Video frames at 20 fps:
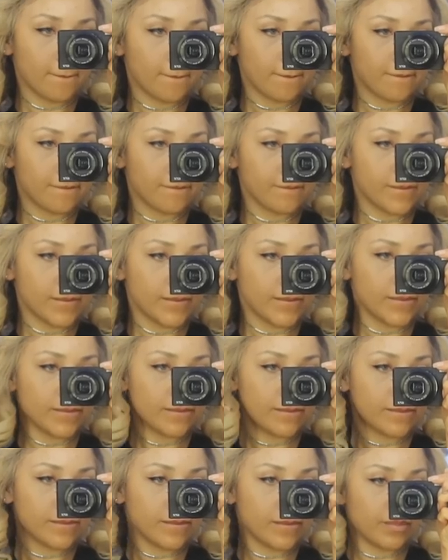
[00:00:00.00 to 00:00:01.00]

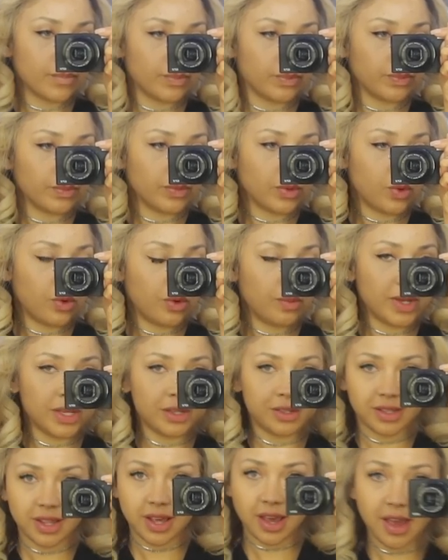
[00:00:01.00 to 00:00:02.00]
blow dried with their air
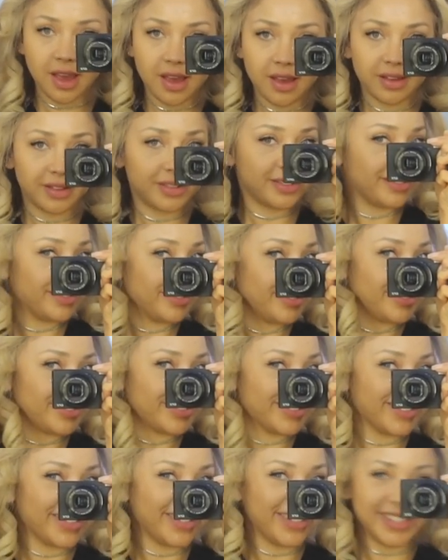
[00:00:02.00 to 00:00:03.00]
wrap. I loved the
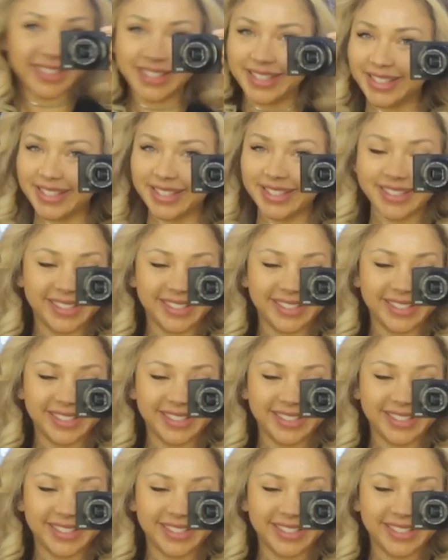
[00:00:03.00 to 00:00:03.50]
results, I put it on my